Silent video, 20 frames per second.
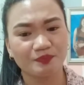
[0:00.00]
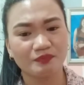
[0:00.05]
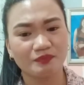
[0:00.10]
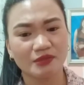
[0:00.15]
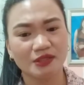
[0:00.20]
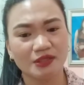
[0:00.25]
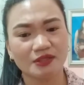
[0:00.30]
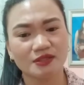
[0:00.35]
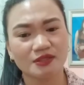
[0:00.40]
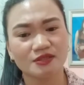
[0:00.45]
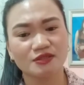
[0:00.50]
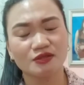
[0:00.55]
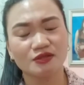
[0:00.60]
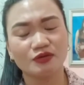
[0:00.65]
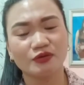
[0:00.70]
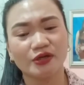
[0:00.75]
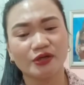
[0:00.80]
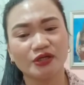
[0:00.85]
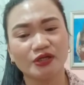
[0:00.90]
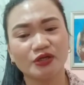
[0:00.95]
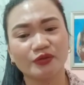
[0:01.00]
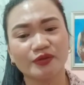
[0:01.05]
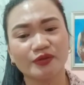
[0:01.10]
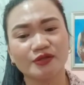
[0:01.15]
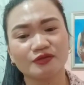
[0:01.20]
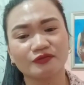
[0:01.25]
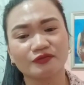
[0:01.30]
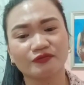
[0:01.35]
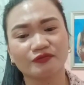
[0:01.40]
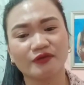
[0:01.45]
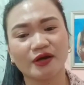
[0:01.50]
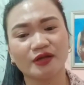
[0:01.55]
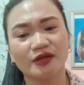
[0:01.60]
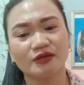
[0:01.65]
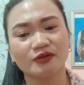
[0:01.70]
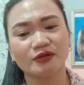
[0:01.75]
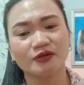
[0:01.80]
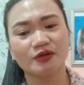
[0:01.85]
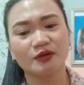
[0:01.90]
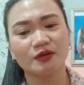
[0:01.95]
because you are going to
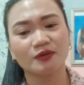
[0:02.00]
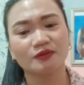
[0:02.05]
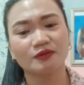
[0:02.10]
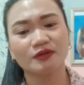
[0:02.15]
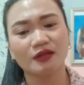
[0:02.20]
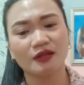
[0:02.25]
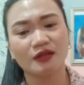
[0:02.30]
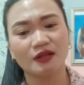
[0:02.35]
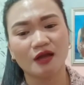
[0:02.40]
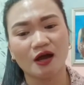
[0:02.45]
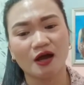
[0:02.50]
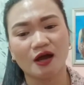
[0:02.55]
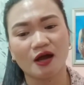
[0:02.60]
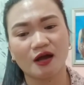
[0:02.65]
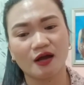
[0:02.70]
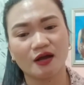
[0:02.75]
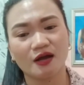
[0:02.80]
find your own luck.